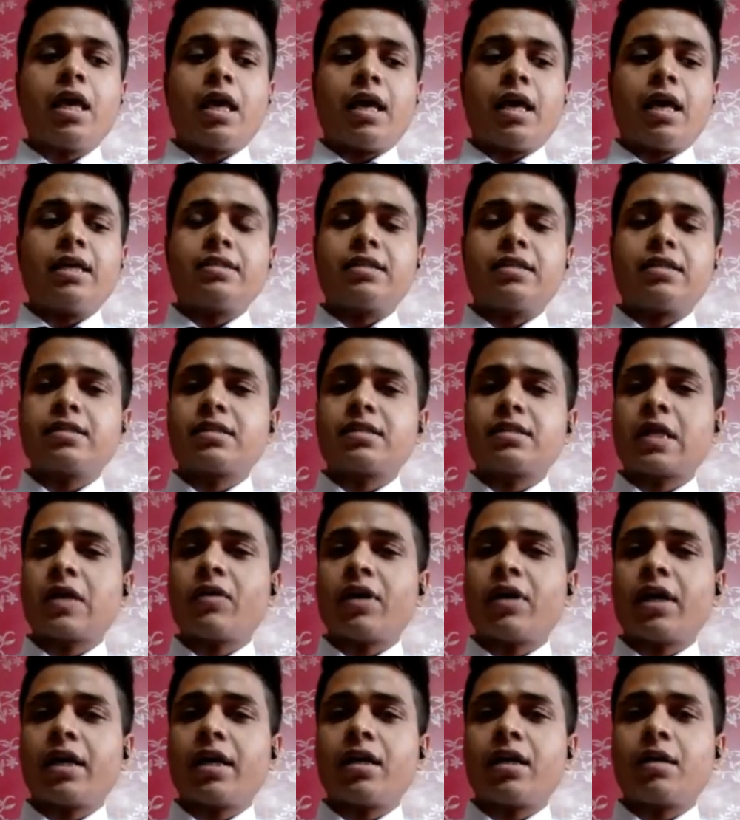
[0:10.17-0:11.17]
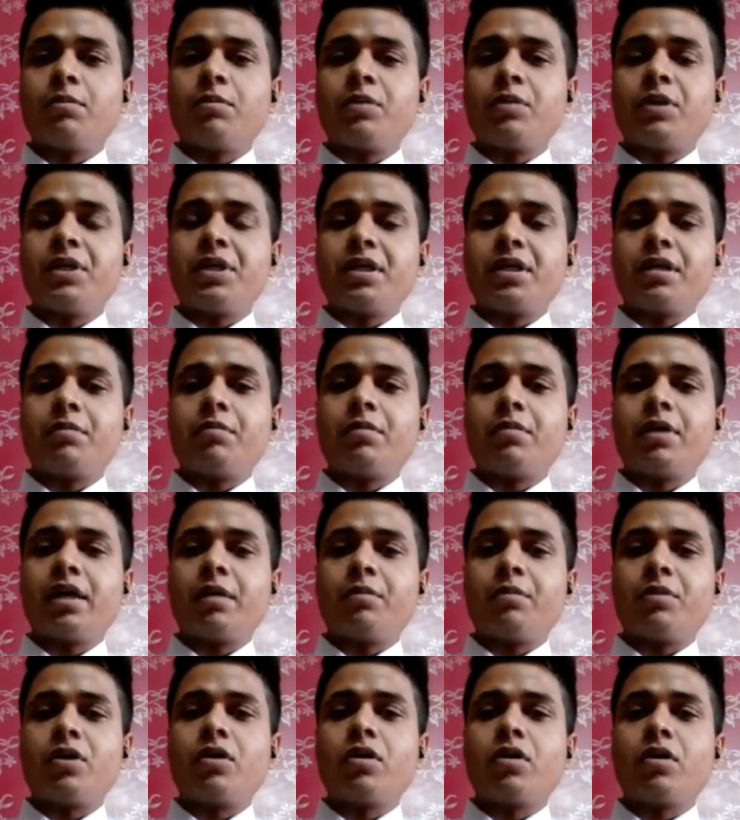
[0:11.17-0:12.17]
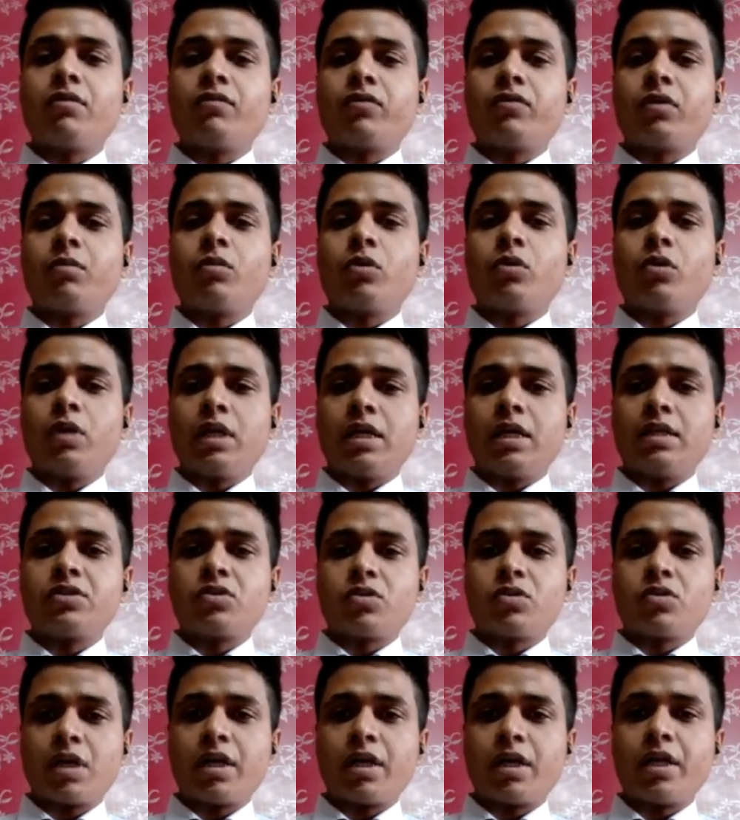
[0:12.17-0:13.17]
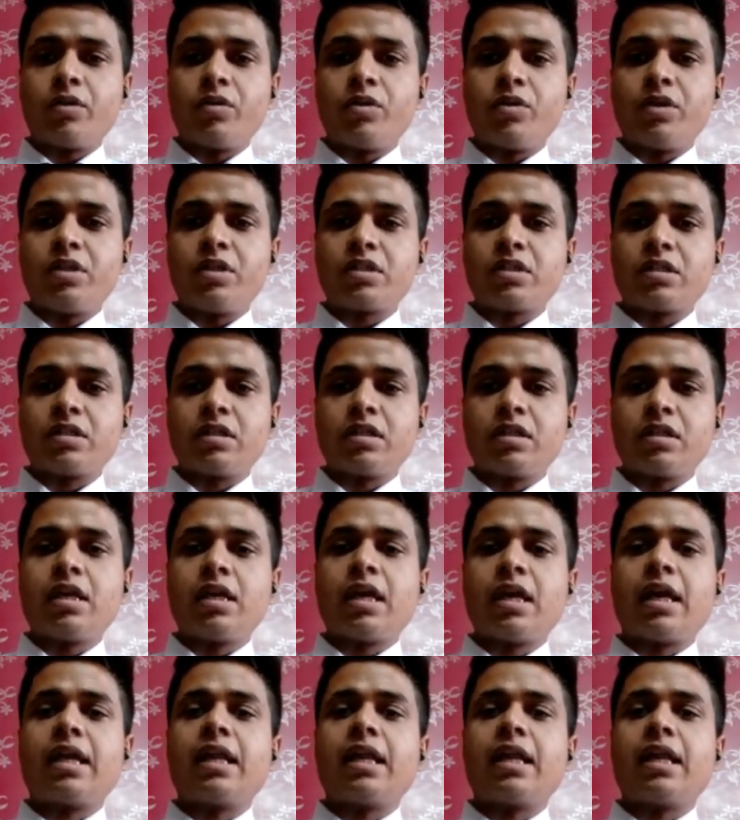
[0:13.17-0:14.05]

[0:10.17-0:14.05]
And just now, I completed my BCom from Motilal Sukhadia University,